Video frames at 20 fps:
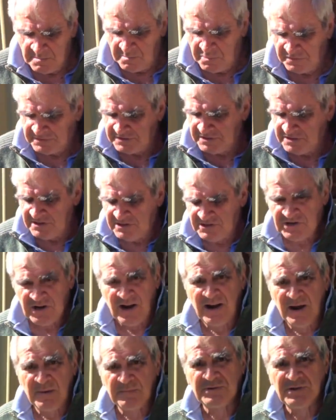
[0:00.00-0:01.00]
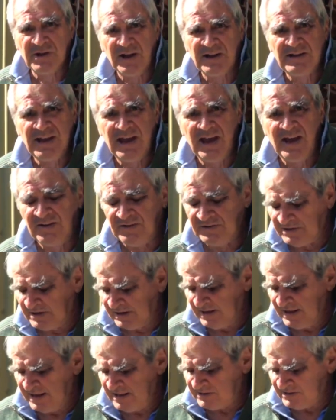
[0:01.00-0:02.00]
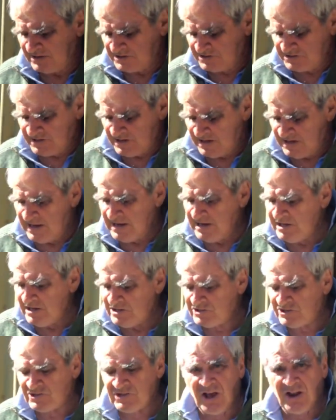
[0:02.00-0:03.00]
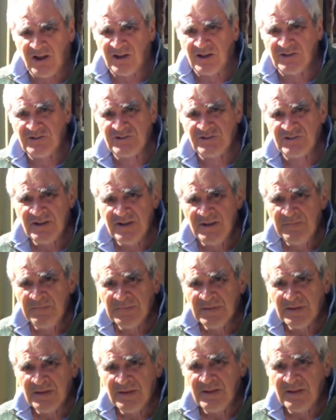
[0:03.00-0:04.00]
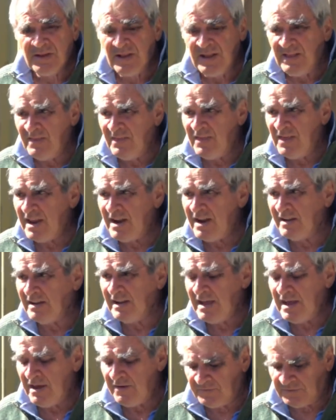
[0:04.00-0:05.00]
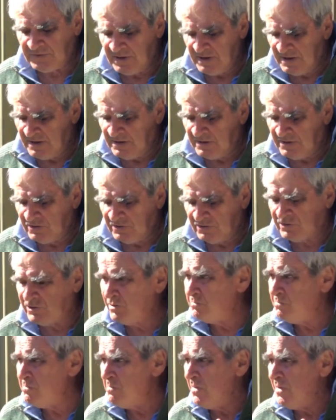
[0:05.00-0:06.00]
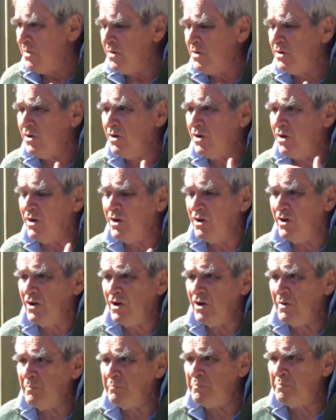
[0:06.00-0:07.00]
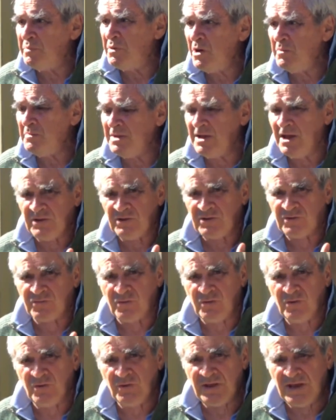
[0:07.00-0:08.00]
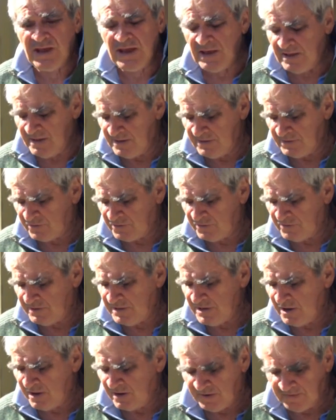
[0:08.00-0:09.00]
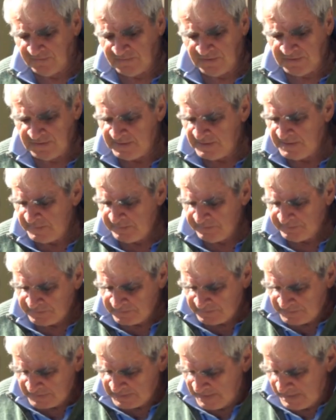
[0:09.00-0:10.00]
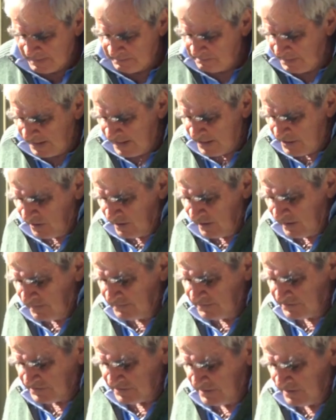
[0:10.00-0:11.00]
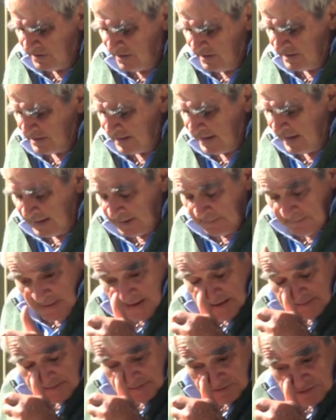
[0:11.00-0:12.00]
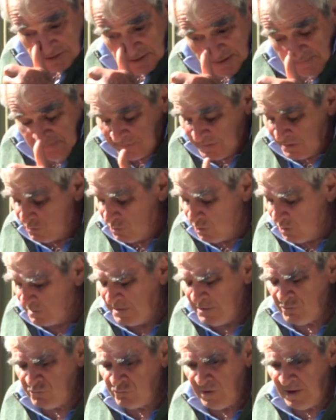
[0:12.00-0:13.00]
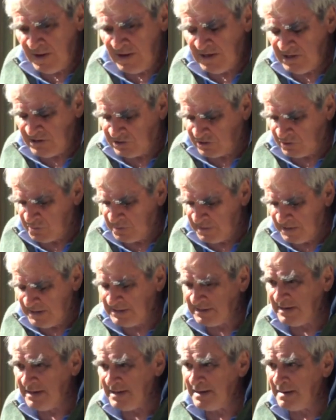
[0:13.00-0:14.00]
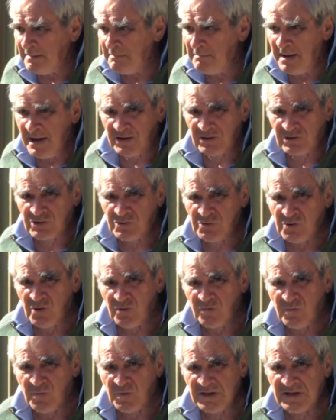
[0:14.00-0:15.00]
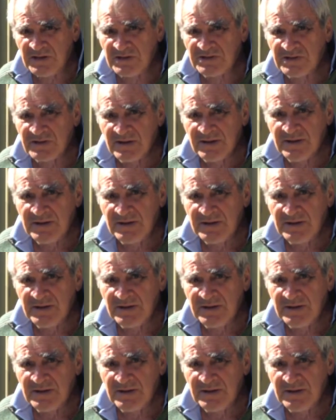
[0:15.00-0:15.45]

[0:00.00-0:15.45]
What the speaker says: put the jar upside down to let any solids that are left to permeate through the olive. Black olives, calamatas, will be ready to eat in about 12 weeks.